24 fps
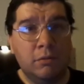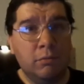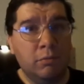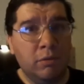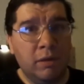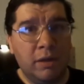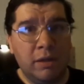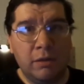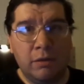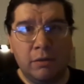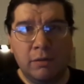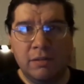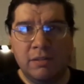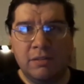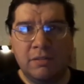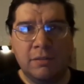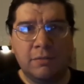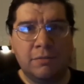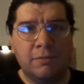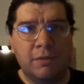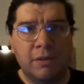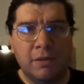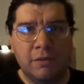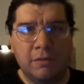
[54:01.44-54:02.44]
Don't write all
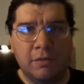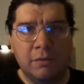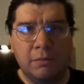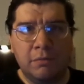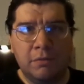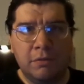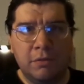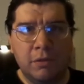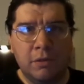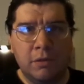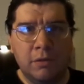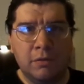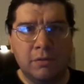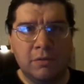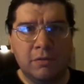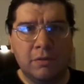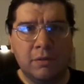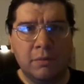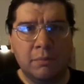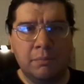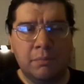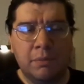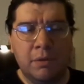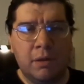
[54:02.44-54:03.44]
these offensive
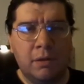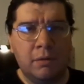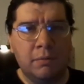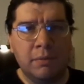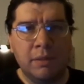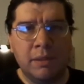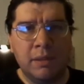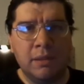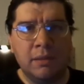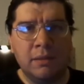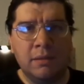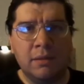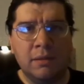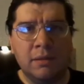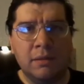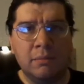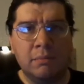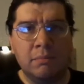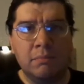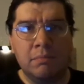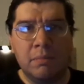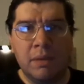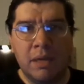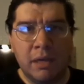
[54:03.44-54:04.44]
jokes involving
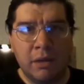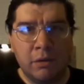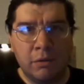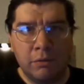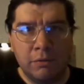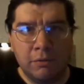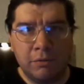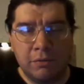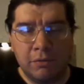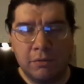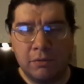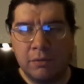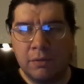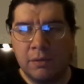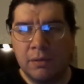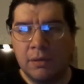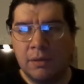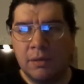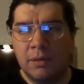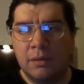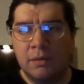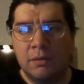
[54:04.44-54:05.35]
uh, males.